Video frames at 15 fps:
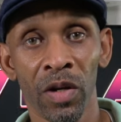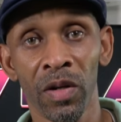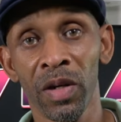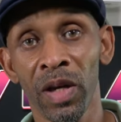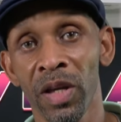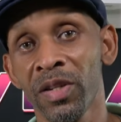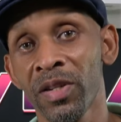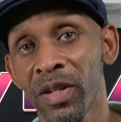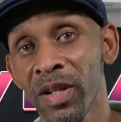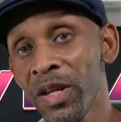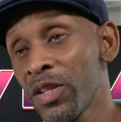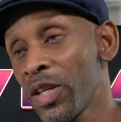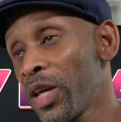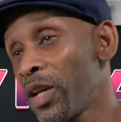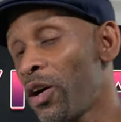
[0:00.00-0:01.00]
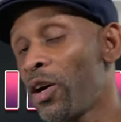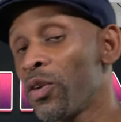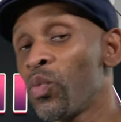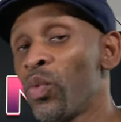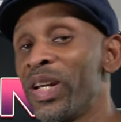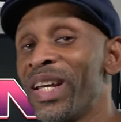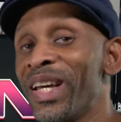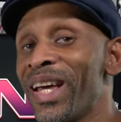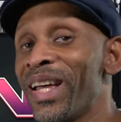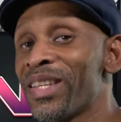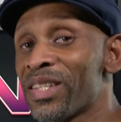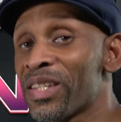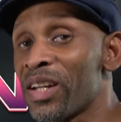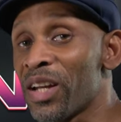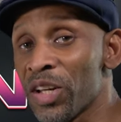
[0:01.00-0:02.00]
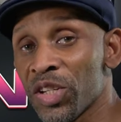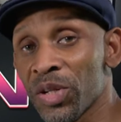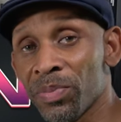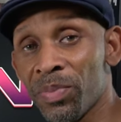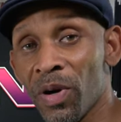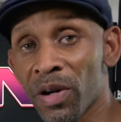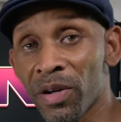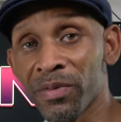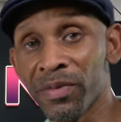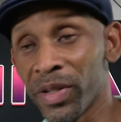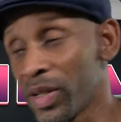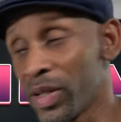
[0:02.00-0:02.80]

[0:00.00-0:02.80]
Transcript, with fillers: Okay, so let's get on with the installation part of